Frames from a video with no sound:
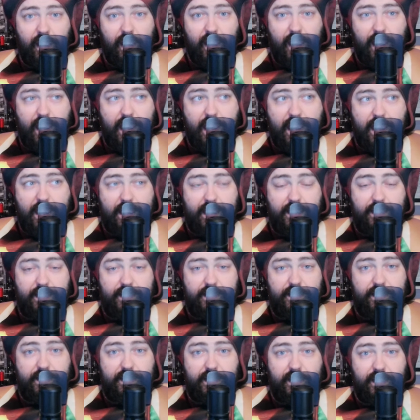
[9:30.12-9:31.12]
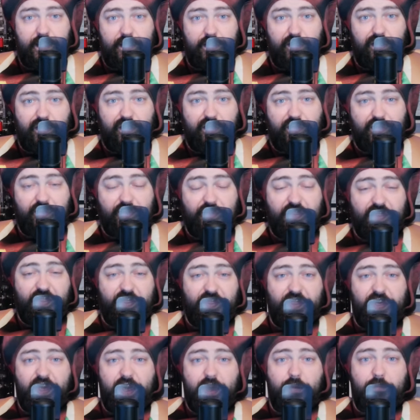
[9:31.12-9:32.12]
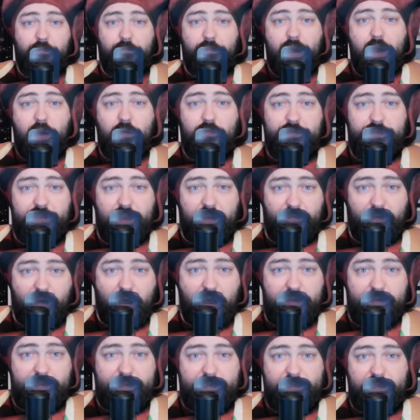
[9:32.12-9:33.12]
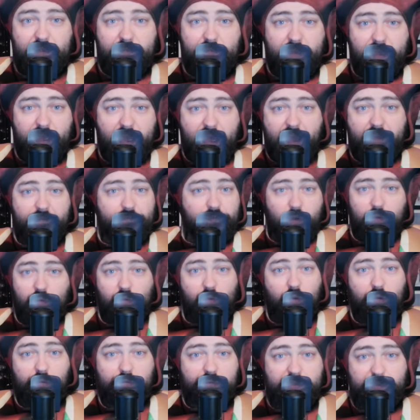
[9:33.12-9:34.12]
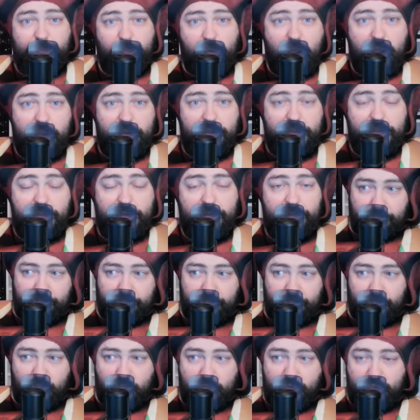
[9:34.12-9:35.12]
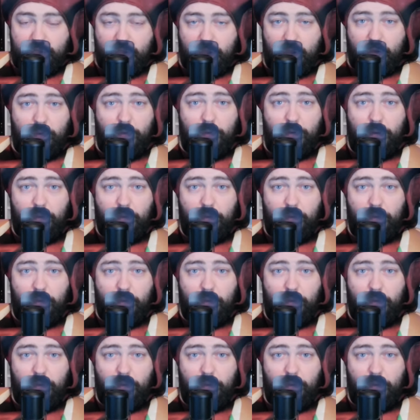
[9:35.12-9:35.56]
and the amounts of autism they have don't correspond. So